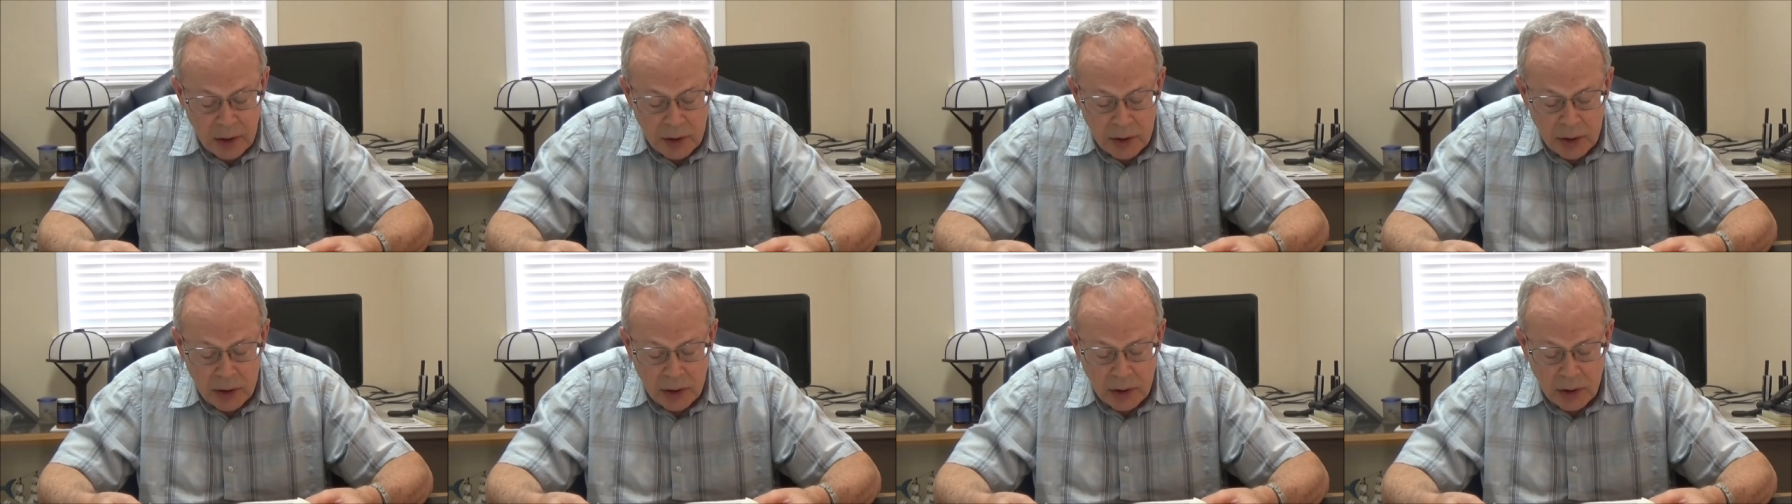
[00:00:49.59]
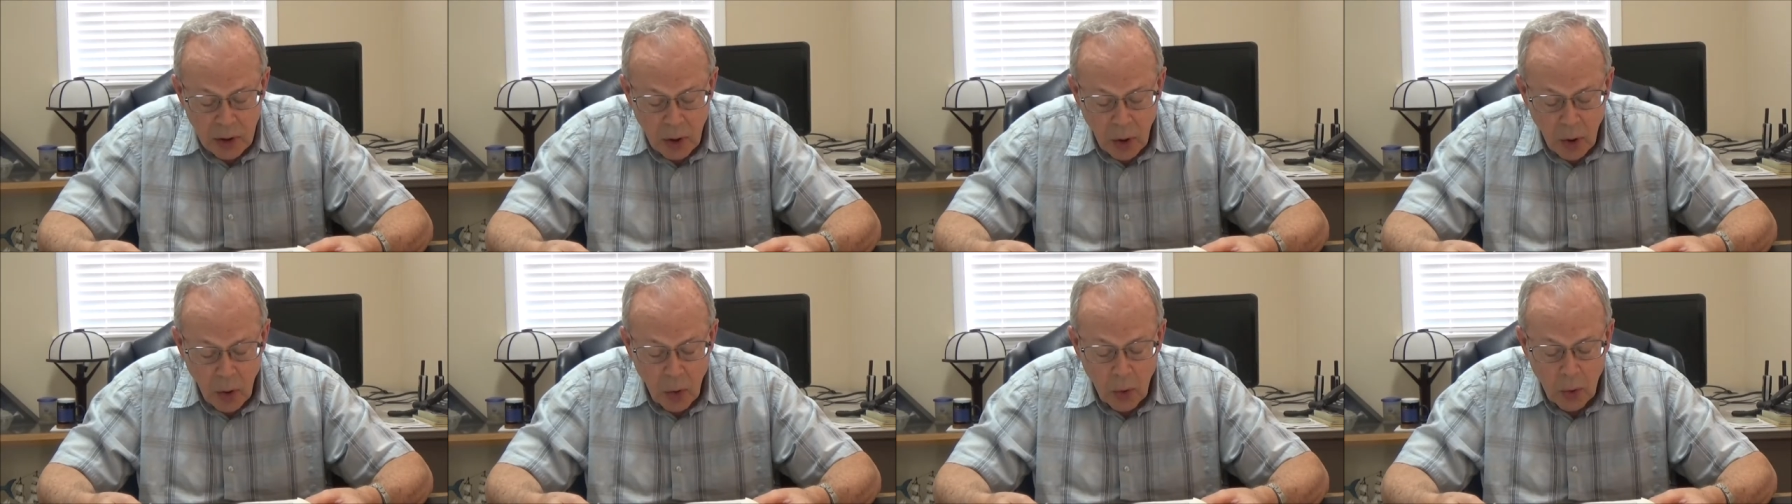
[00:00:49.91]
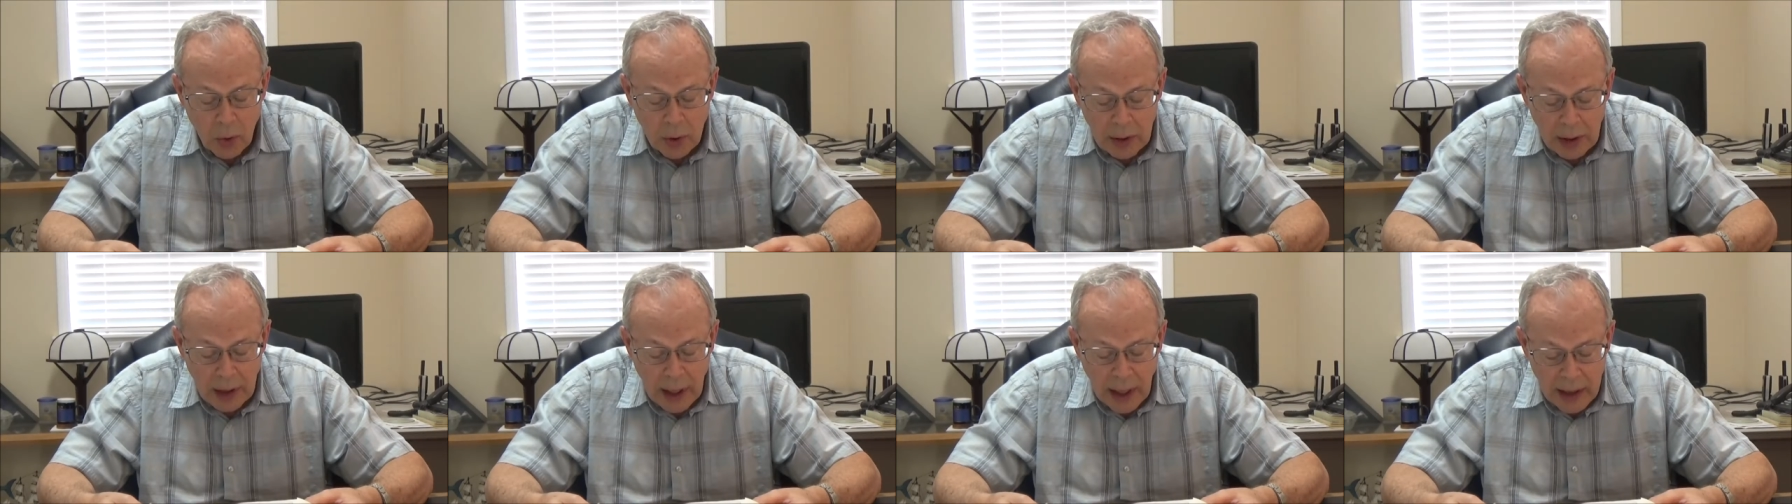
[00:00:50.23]
So,
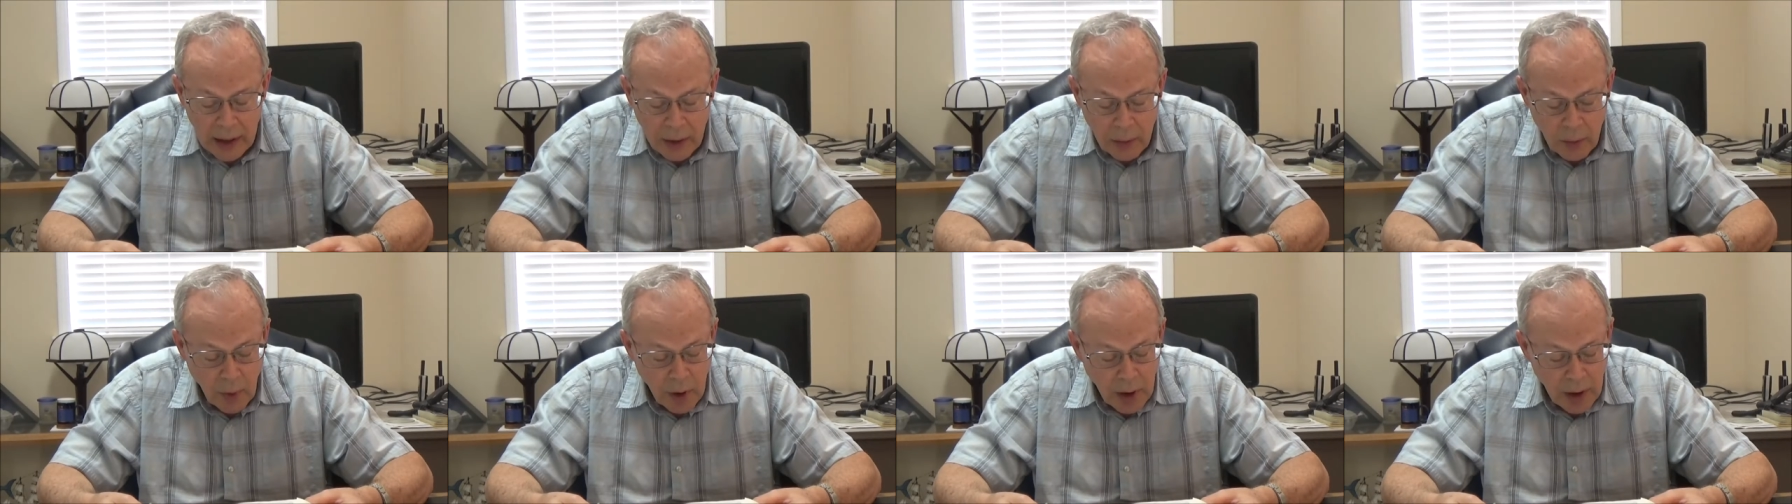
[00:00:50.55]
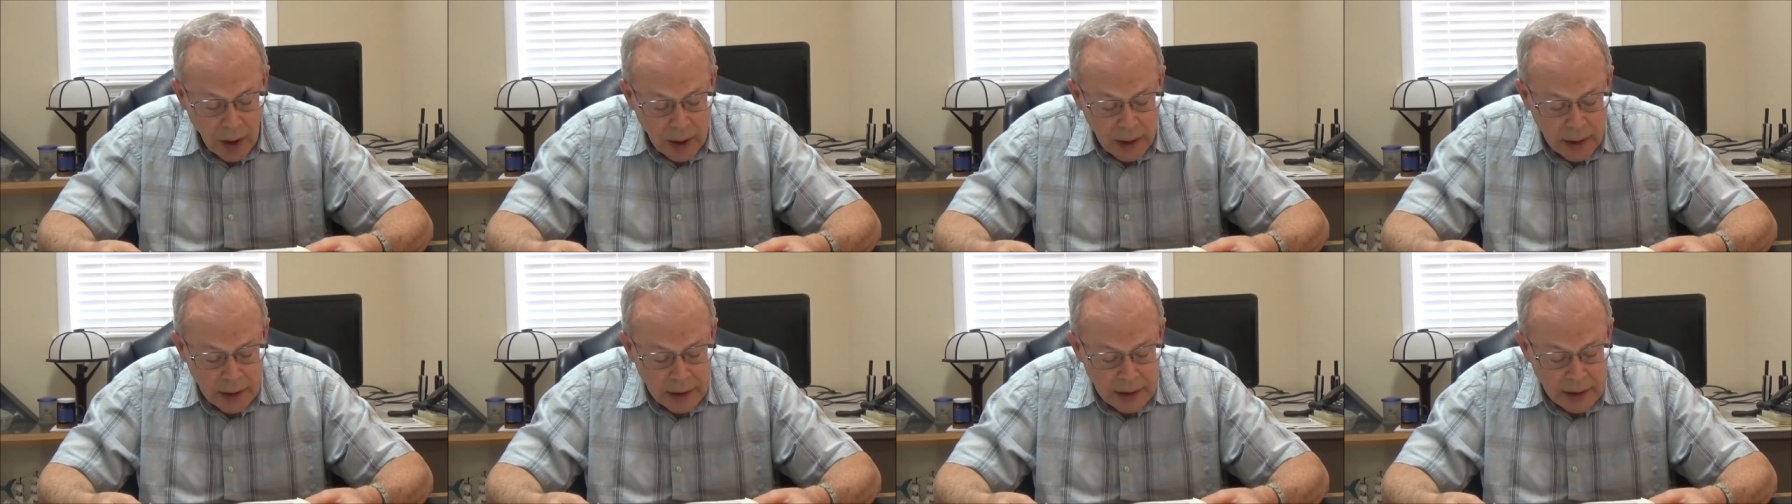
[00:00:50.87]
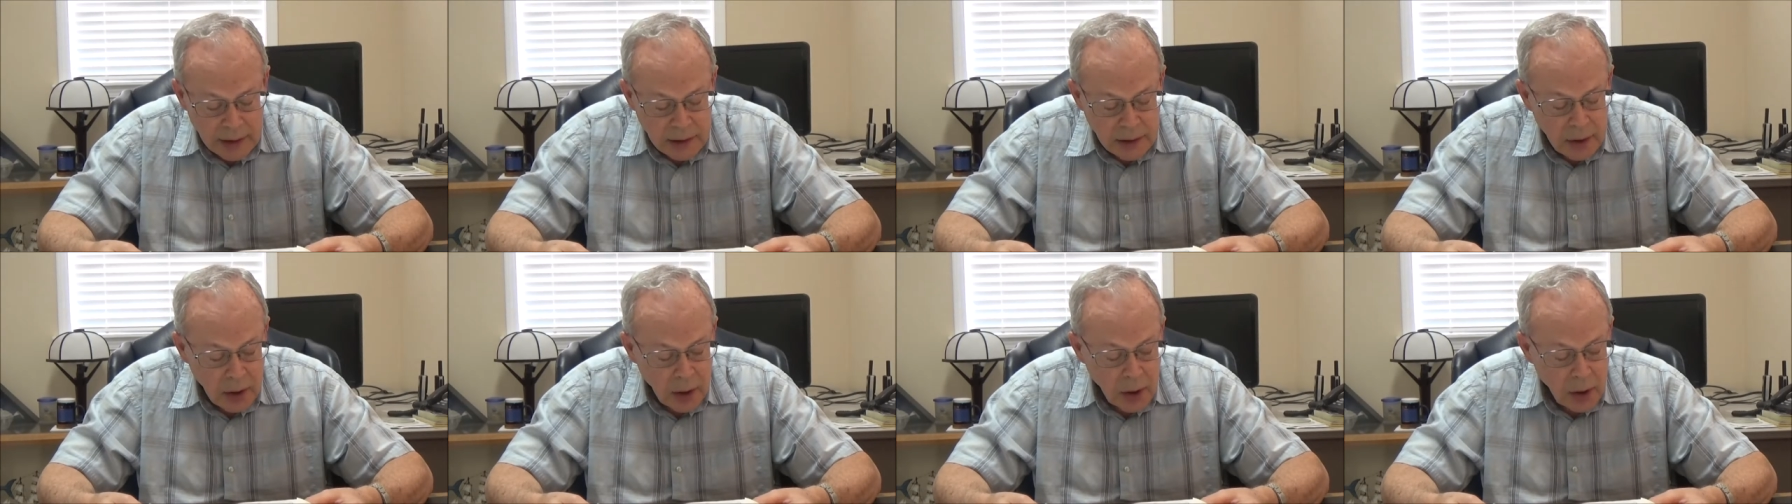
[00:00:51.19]

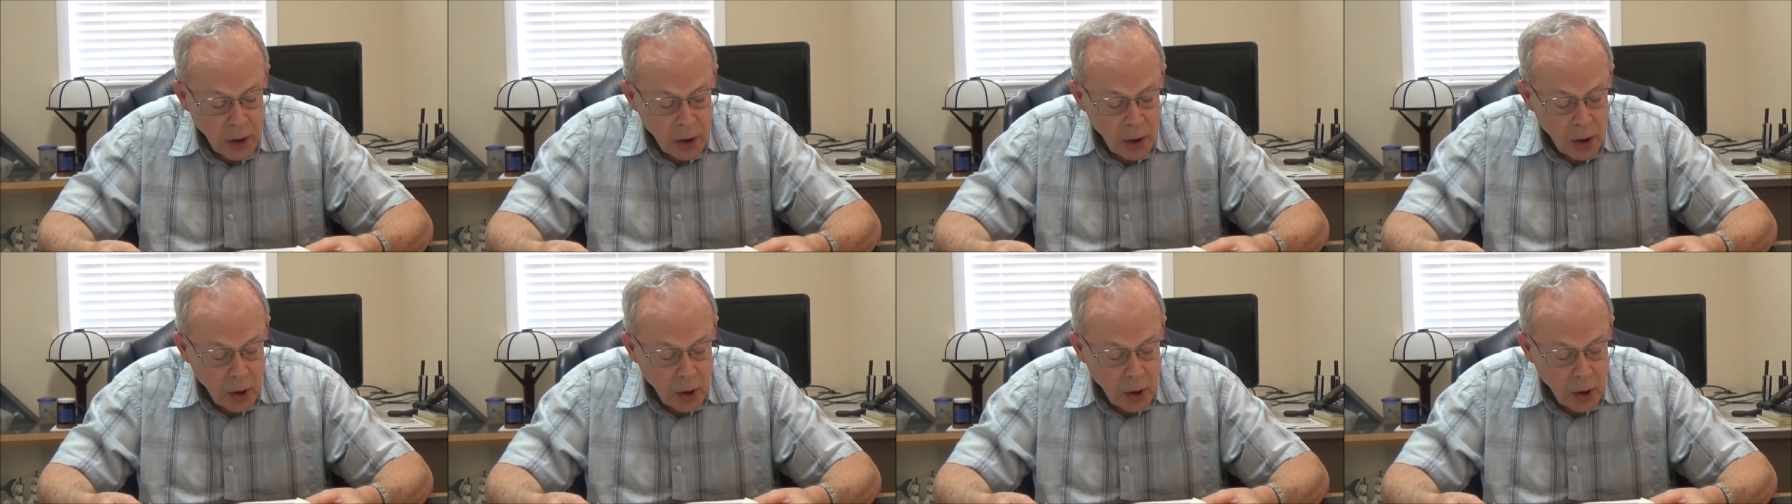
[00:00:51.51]
likewise,